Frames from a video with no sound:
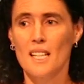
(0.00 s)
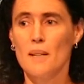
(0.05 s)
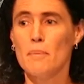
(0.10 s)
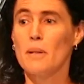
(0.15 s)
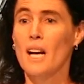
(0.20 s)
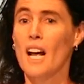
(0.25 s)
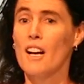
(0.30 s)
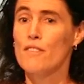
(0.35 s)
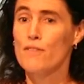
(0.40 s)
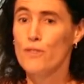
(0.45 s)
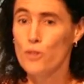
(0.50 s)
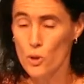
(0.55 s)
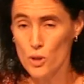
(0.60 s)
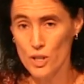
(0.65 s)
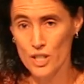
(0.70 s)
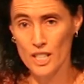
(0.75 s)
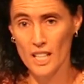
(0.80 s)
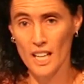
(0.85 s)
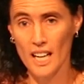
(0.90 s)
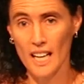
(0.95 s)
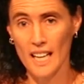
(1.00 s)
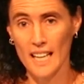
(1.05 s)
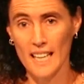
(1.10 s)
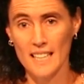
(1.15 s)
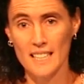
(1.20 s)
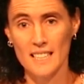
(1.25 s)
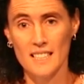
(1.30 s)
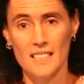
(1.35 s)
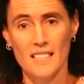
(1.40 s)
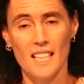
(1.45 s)
But
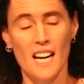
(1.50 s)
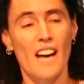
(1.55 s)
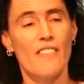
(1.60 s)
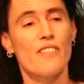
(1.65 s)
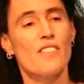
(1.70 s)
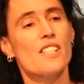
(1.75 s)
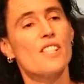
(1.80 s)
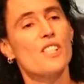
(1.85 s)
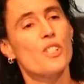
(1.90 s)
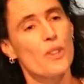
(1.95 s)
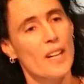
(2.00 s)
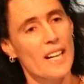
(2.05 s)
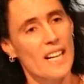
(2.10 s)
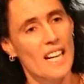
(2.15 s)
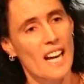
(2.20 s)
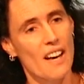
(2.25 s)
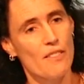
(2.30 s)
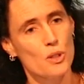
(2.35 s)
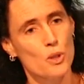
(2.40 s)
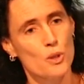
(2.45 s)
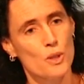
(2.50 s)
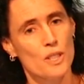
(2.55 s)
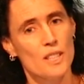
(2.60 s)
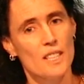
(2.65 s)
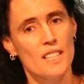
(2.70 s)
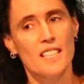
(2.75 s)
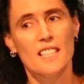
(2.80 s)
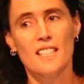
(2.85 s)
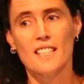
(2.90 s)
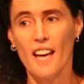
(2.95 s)
unfortunately, at the street level,
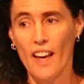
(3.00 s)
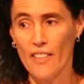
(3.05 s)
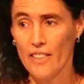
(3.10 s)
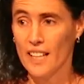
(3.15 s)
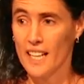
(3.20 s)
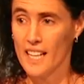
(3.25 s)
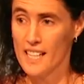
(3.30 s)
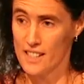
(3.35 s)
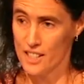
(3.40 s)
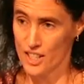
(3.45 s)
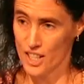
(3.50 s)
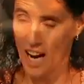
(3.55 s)
nothing has